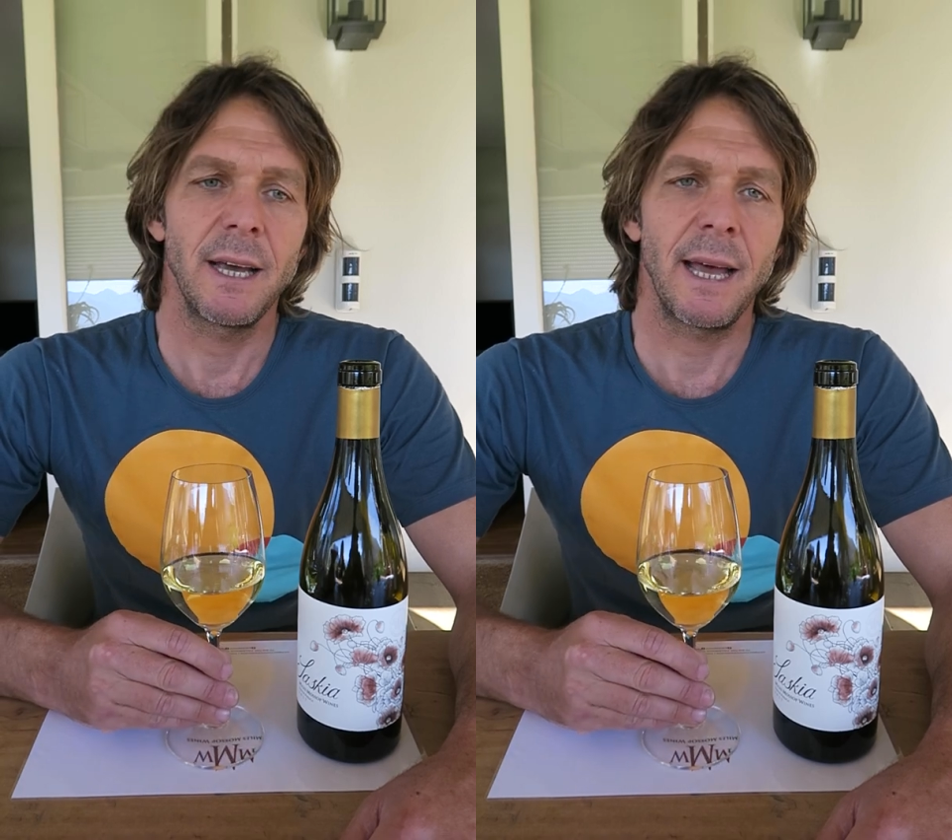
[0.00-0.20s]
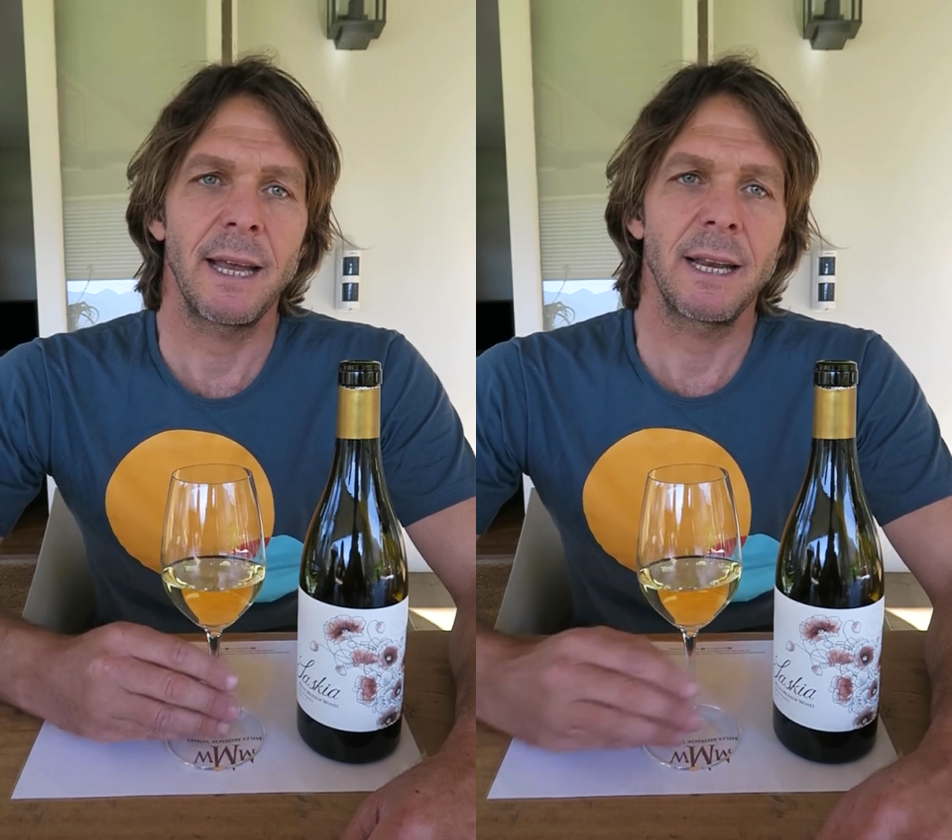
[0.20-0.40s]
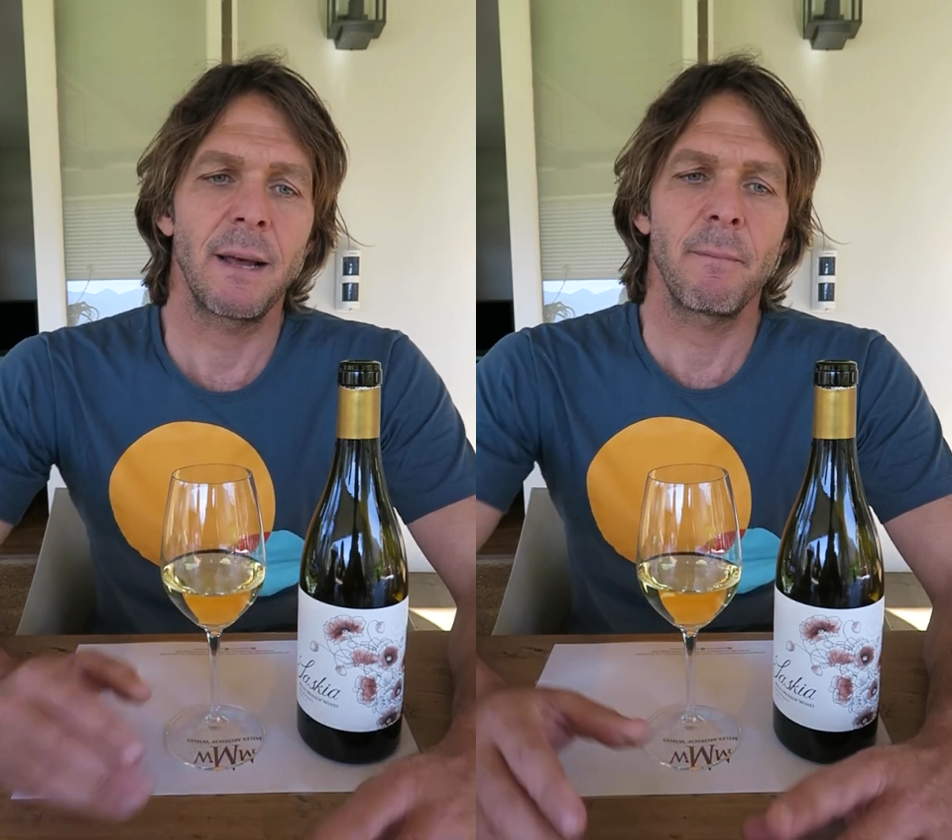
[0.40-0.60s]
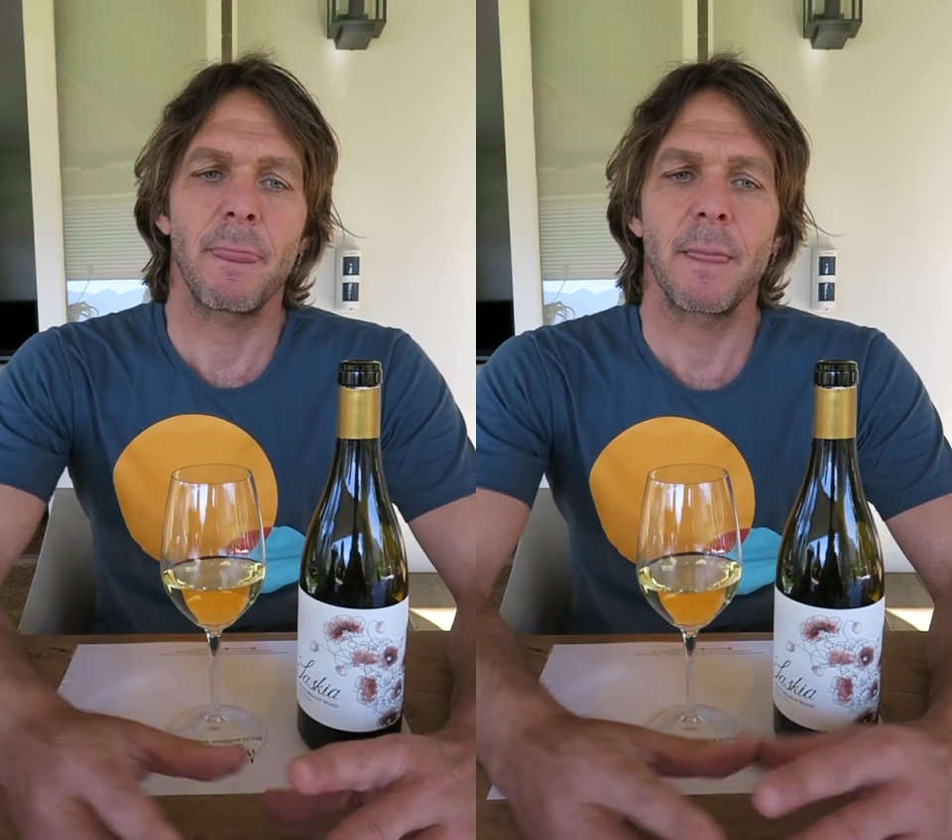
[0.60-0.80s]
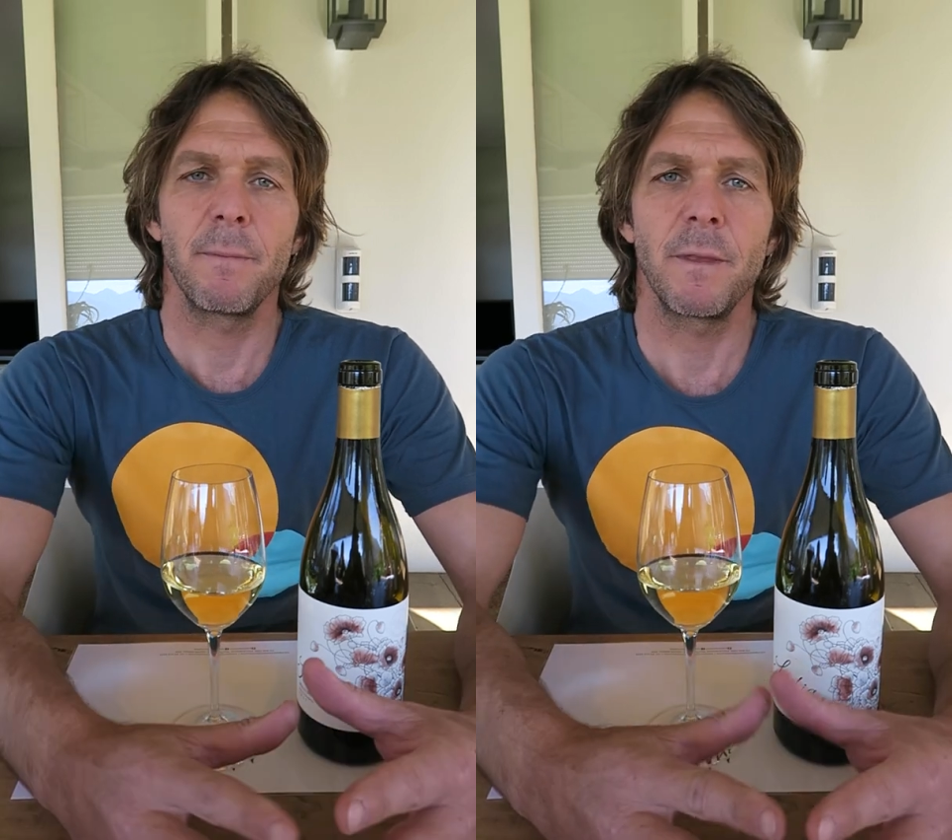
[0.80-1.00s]
And
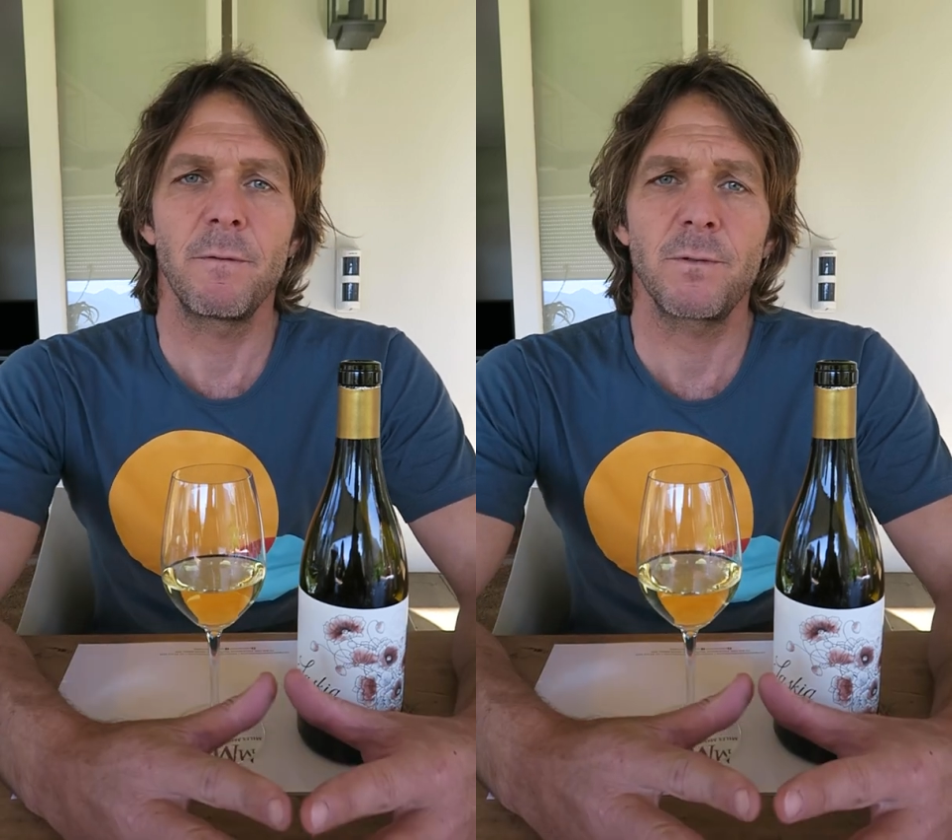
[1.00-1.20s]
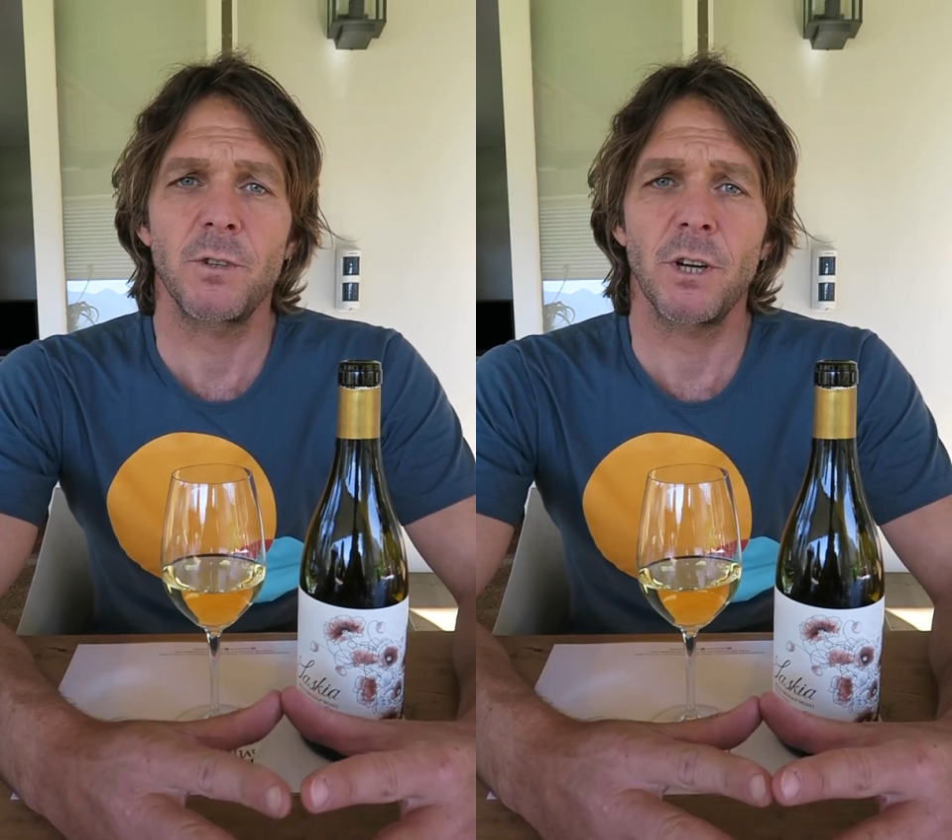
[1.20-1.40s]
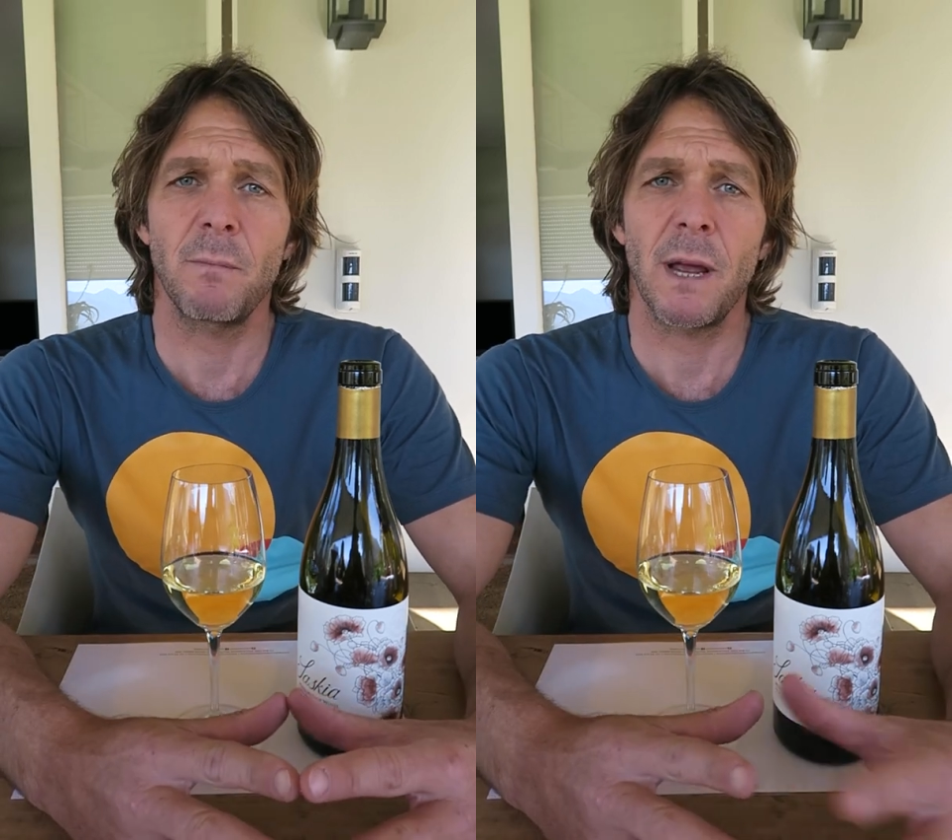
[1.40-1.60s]
the Chenin